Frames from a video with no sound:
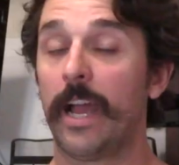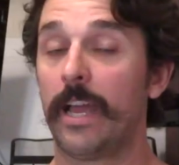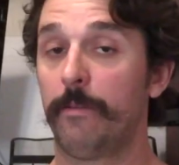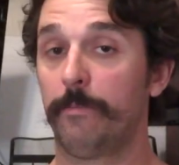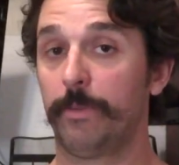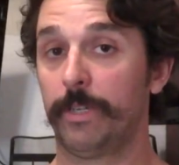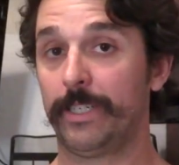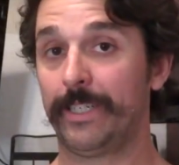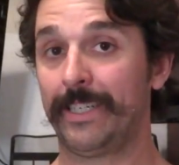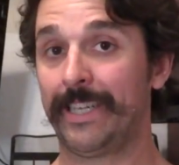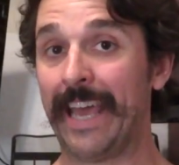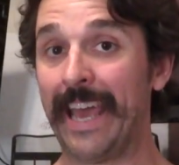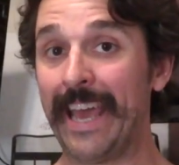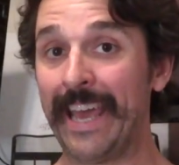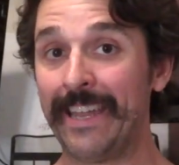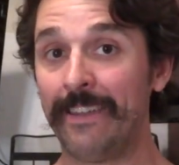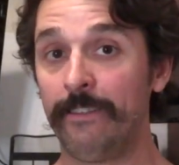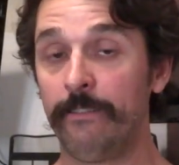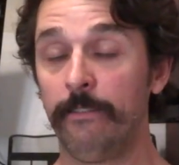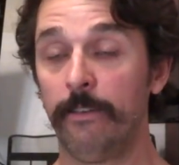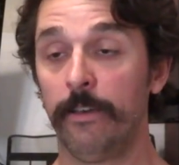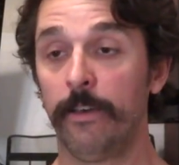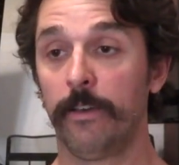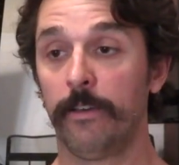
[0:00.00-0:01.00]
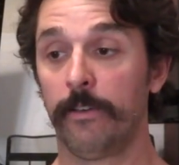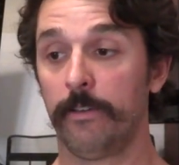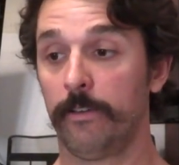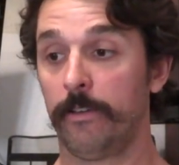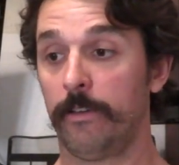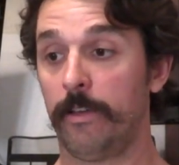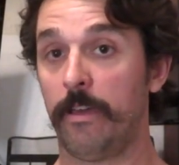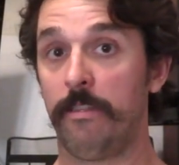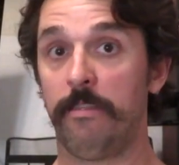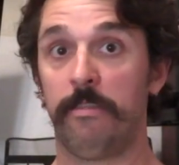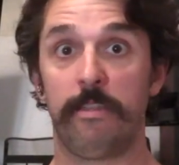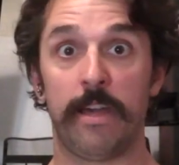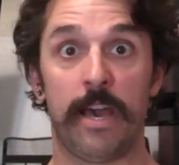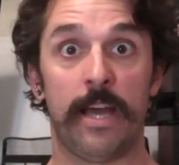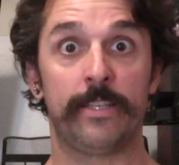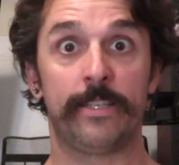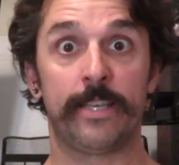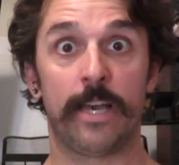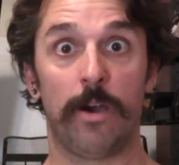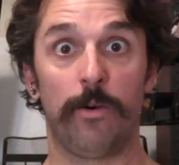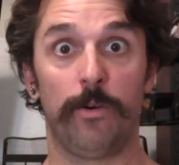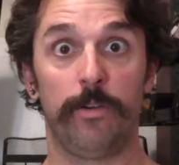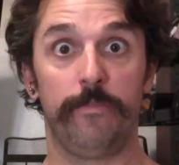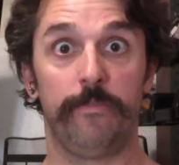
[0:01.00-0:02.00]
am a 10, and that's
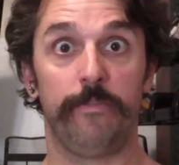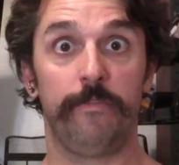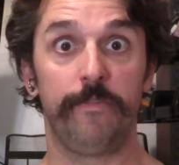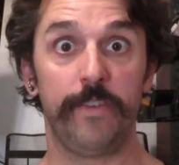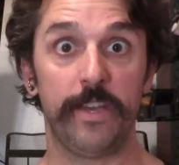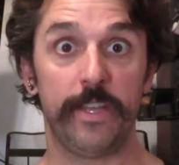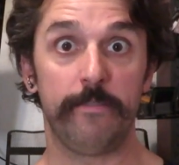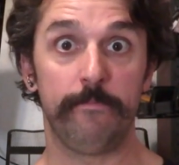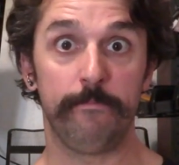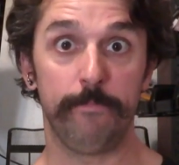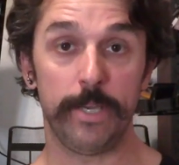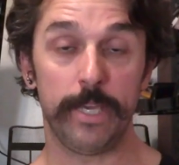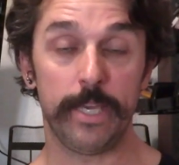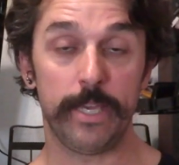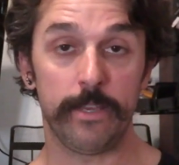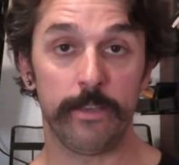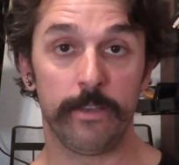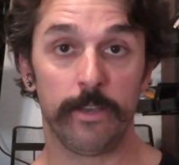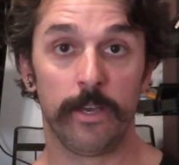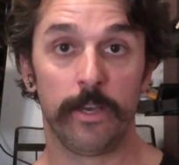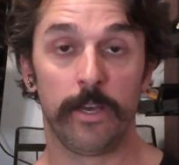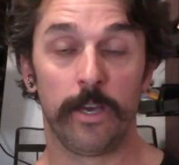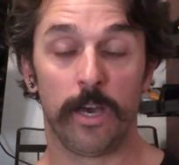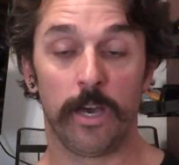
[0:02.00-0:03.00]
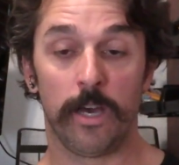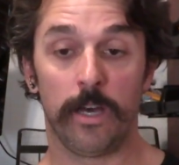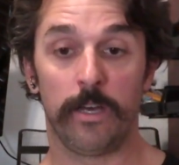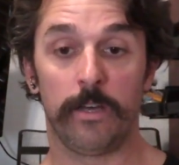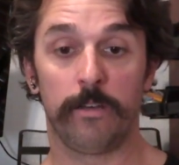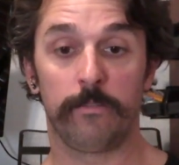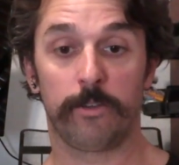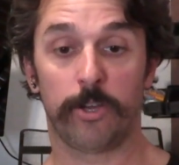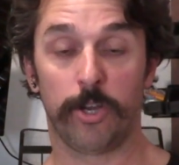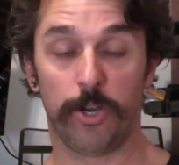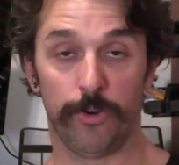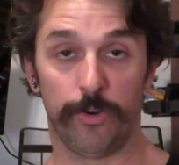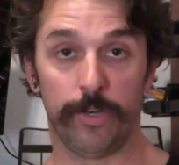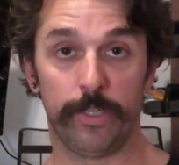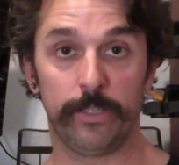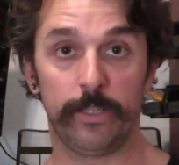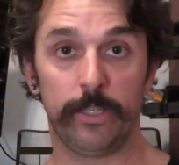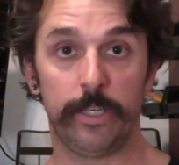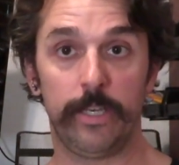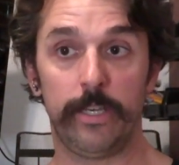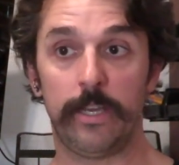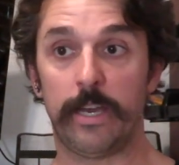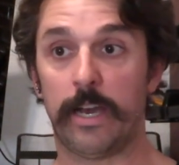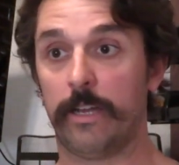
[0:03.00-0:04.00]
how it fit me.
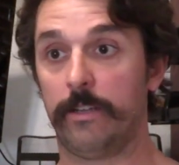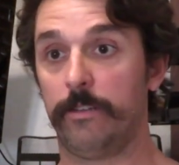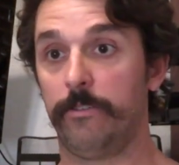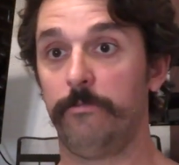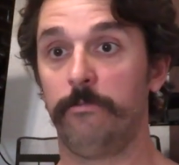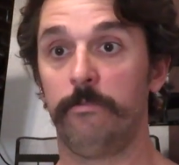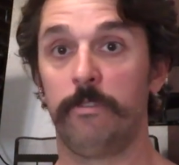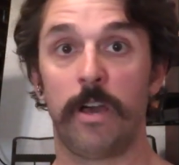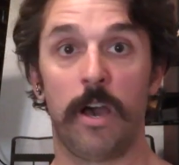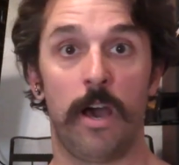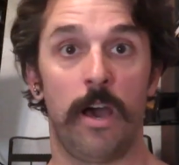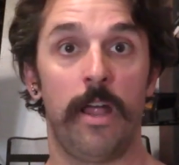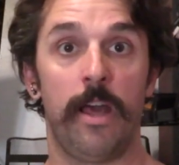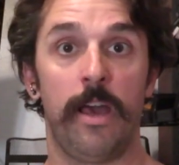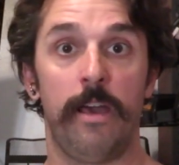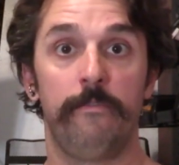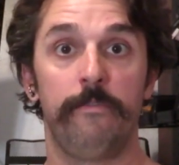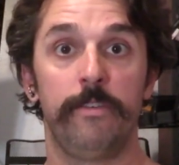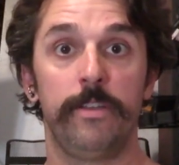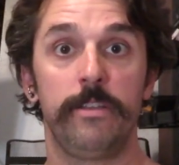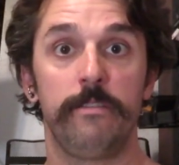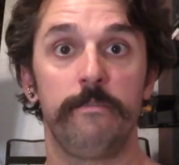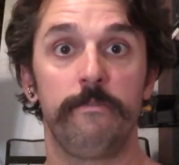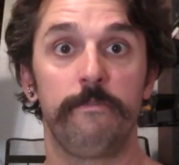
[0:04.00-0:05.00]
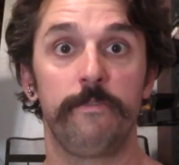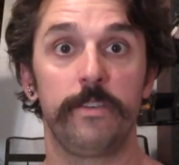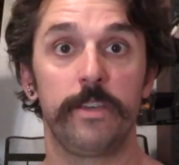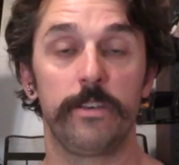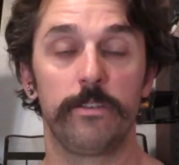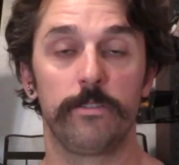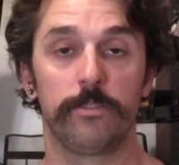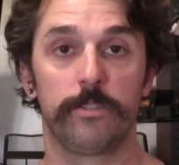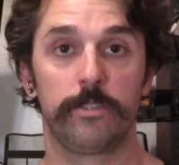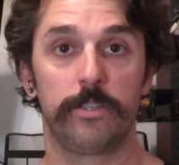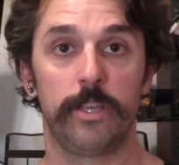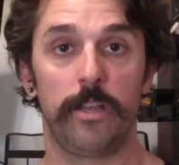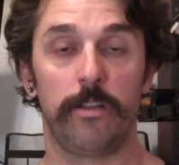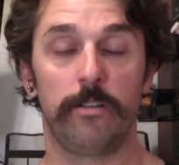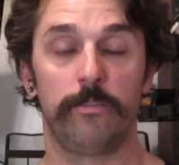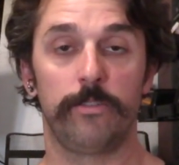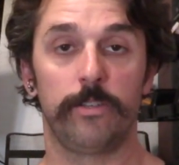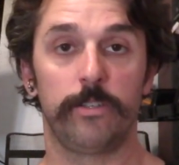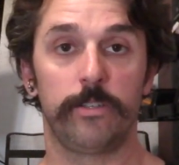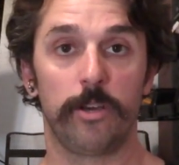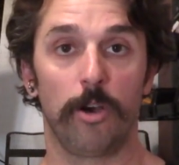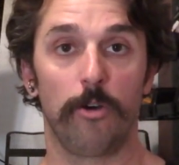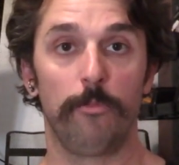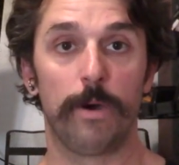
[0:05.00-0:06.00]
Currently, I do not have any feels there in
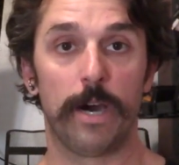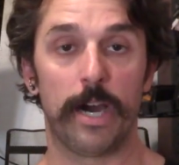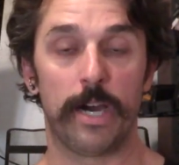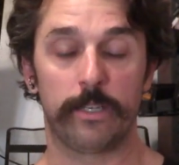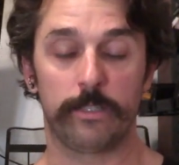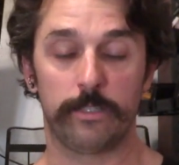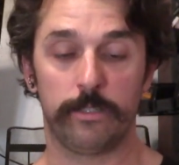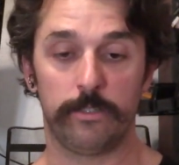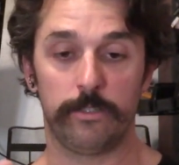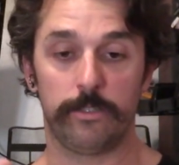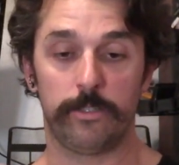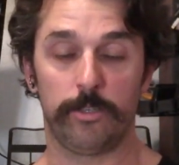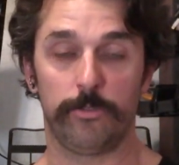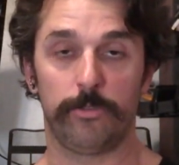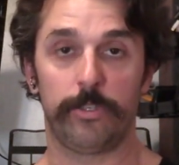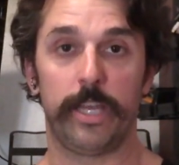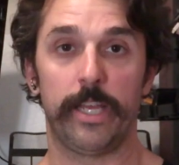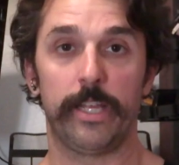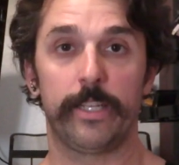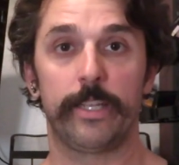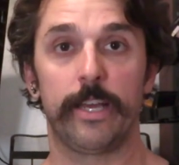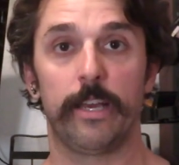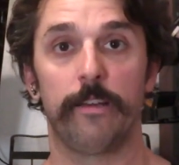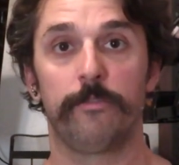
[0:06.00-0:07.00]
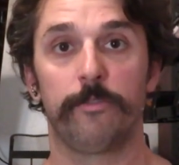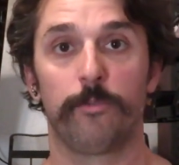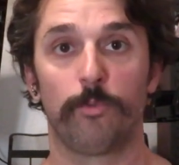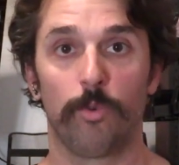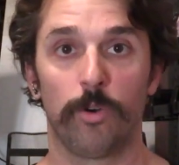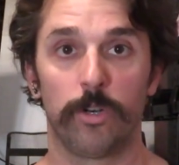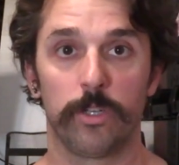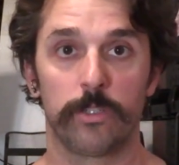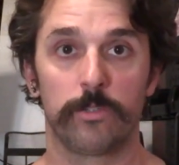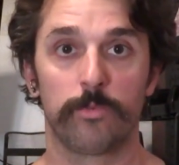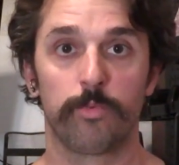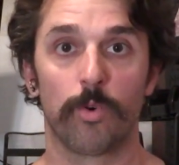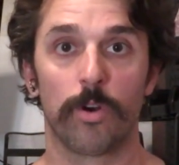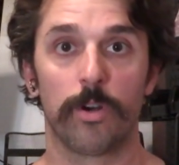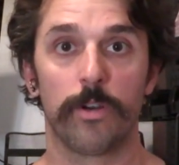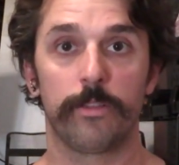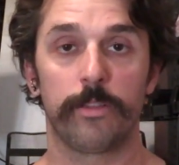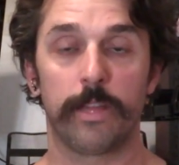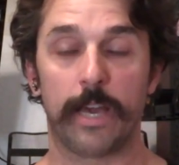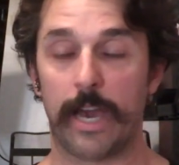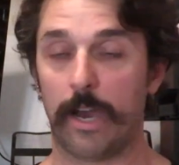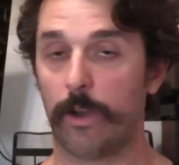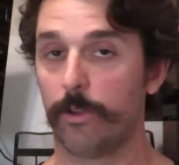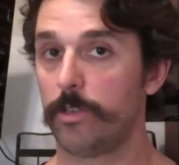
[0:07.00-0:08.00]
the toe box, so take that for what it's
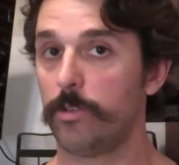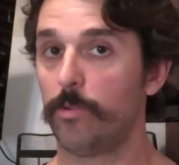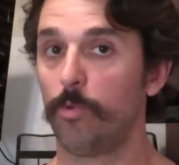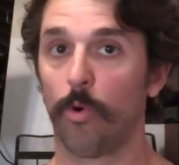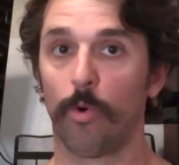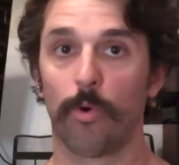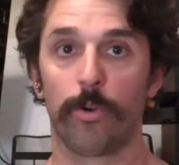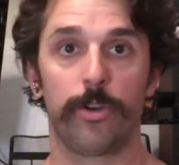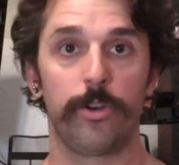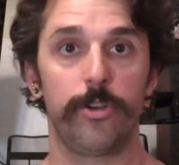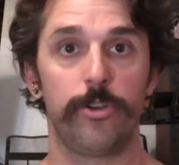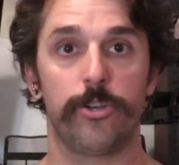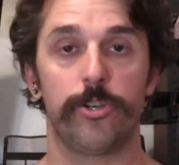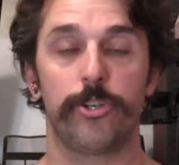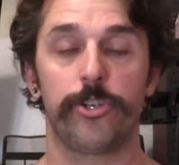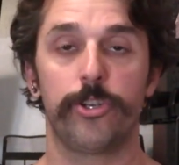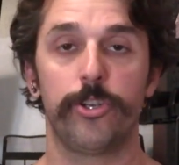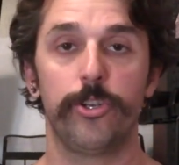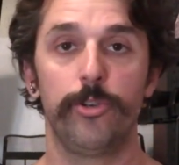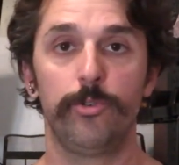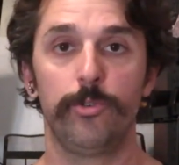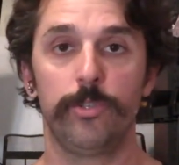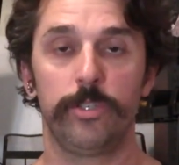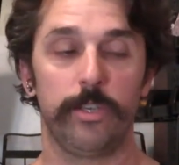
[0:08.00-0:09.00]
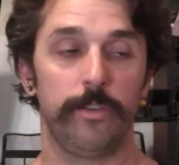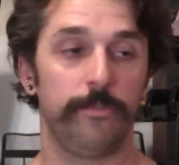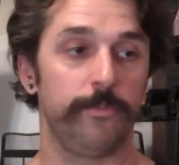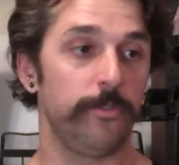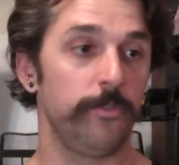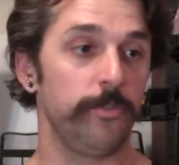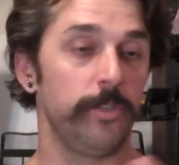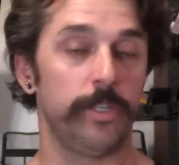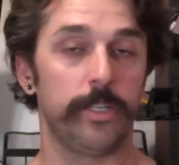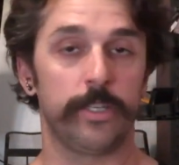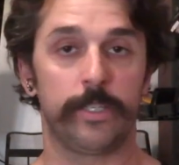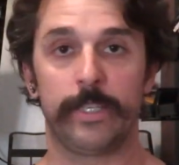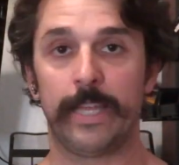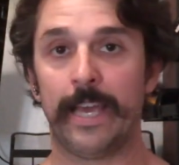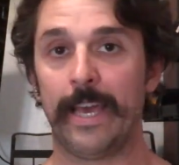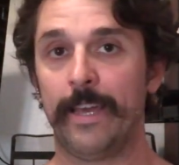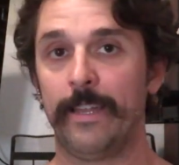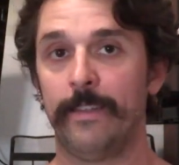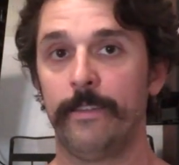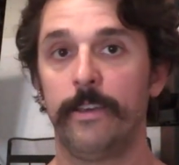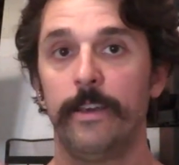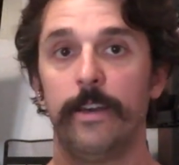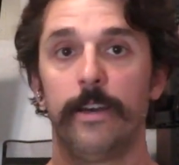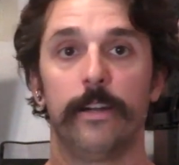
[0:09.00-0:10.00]
worth, how you order your shoes. If you need a
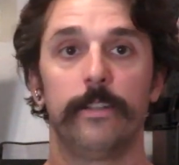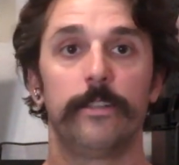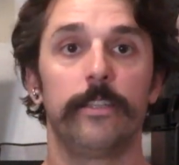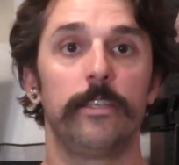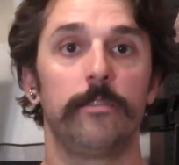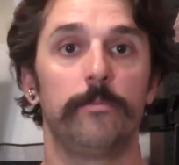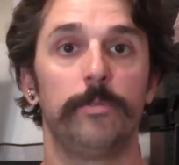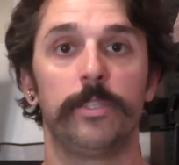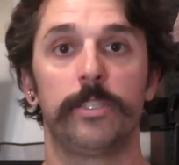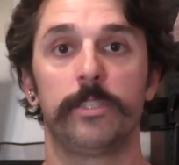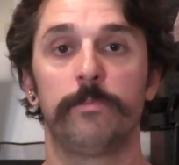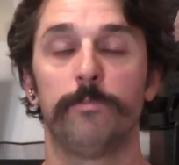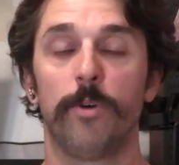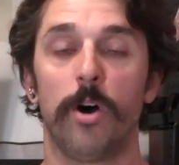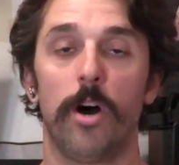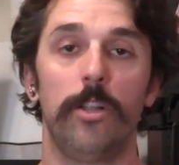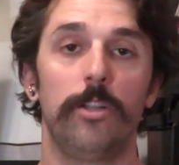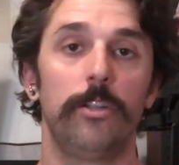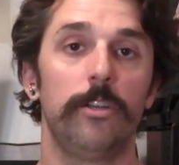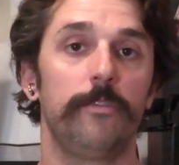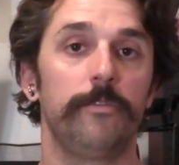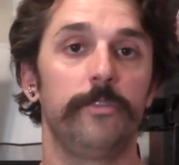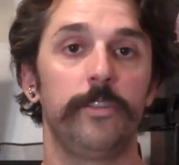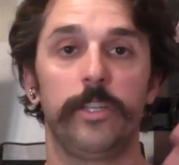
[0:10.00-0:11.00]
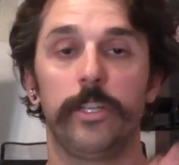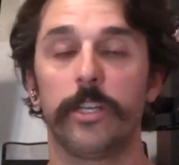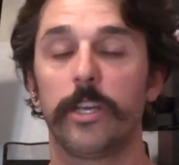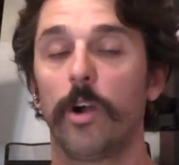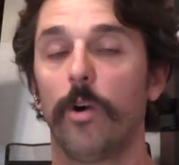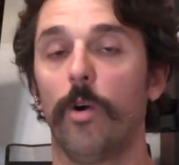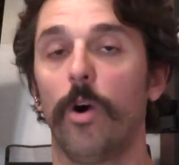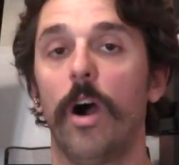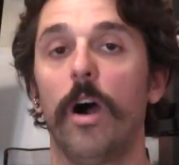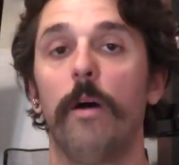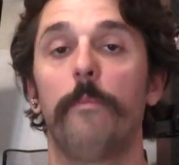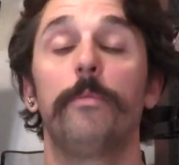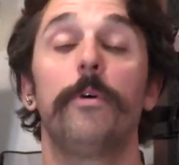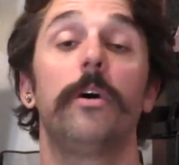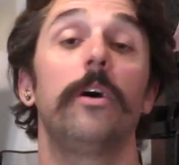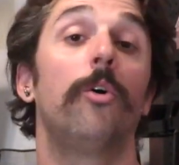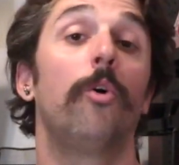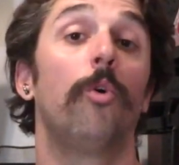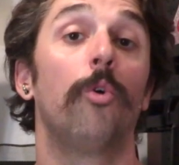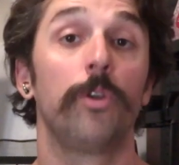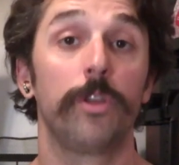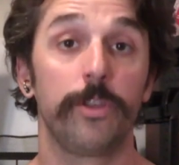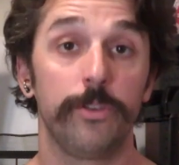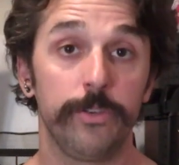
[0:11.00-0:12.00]
10, a little bit smaller, if you need to go up,
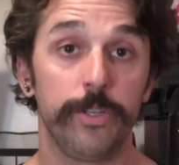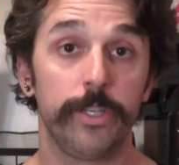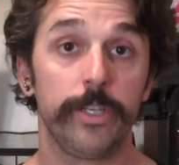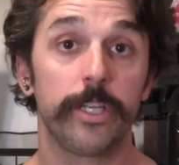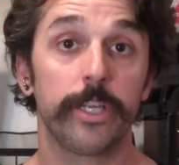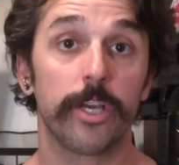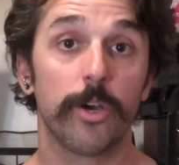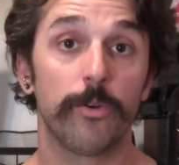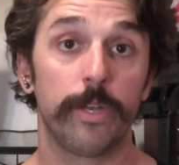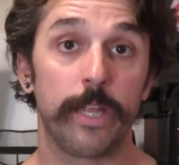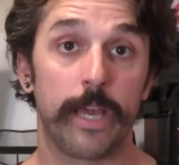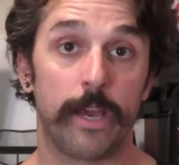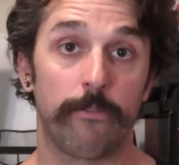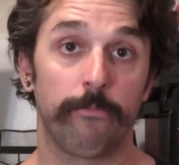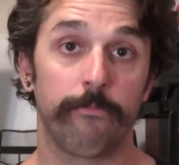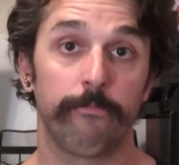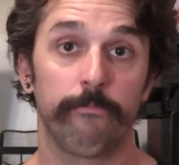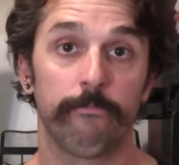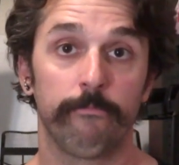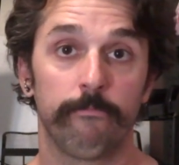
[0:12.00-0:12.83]
or you need to go down.